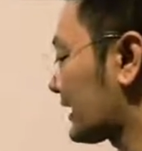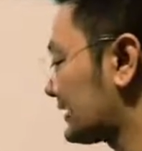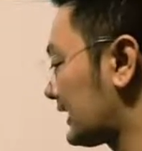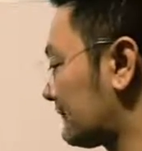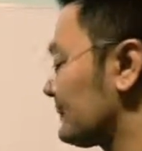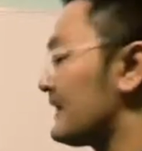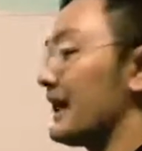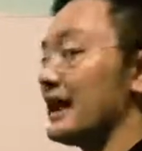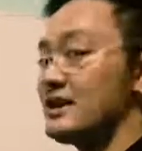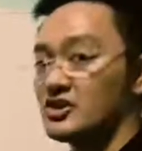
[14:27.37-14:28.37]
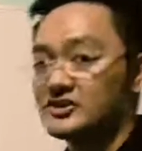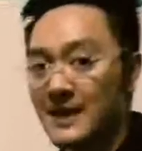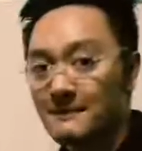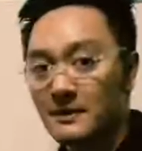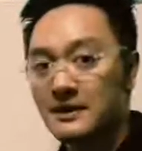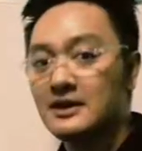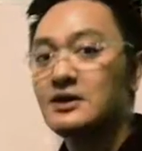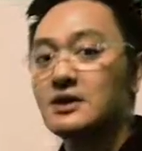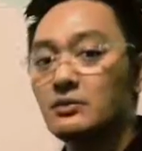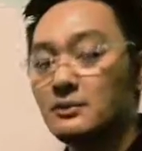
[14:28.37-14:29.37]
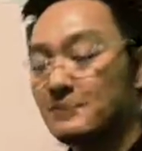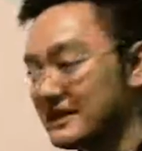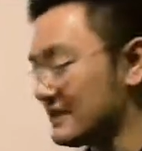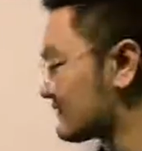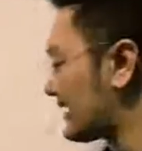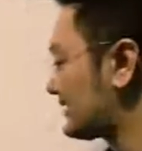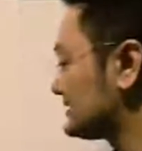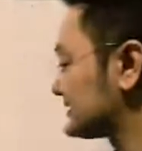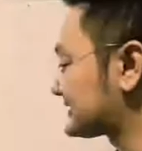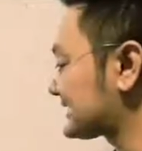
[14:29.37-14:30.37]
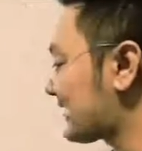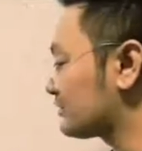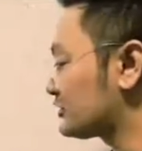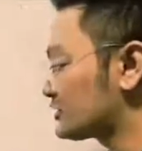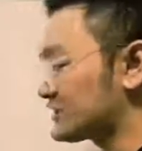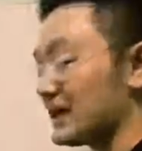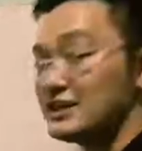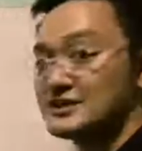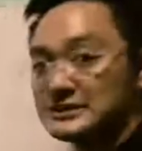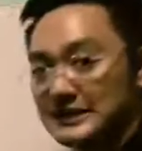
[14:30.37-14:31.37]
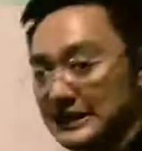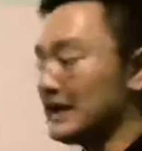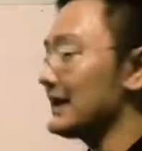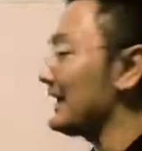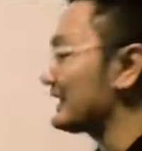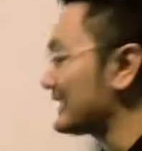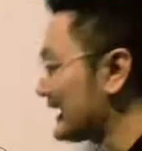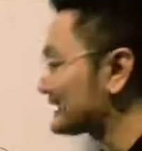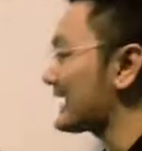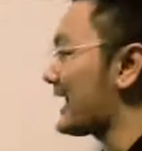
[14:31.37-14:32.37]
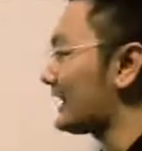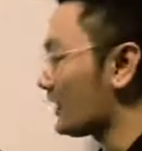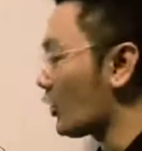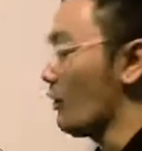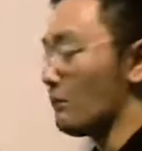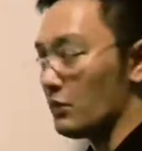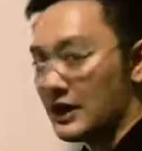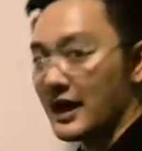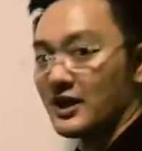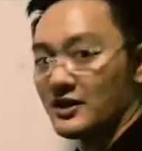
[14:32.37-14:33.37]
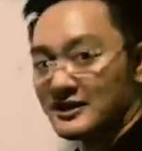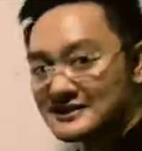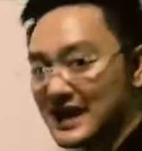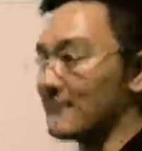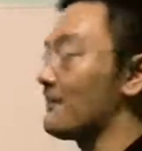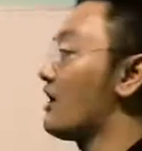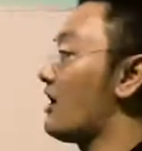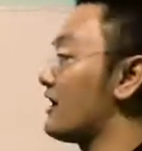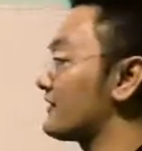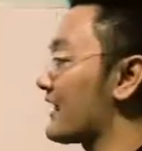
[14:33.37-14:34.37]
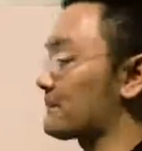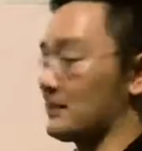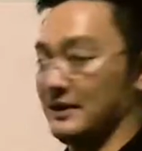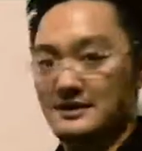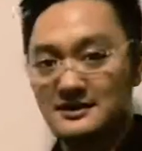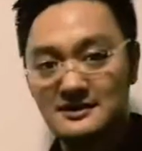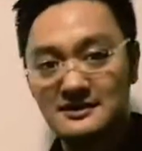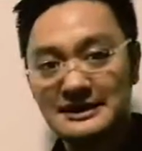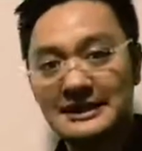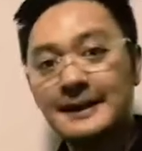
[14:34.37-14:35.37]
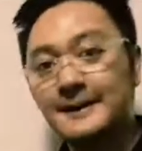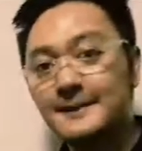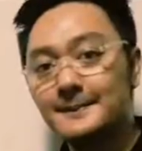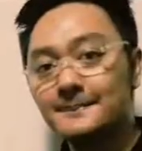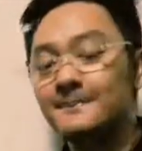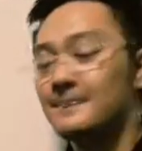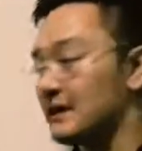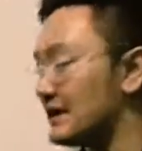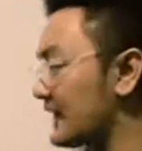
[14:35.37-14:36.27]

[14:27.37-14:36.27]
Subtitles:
be reminded, enoxaparin will be given subcutaneously. It is a low molecular type of heparin. Clear?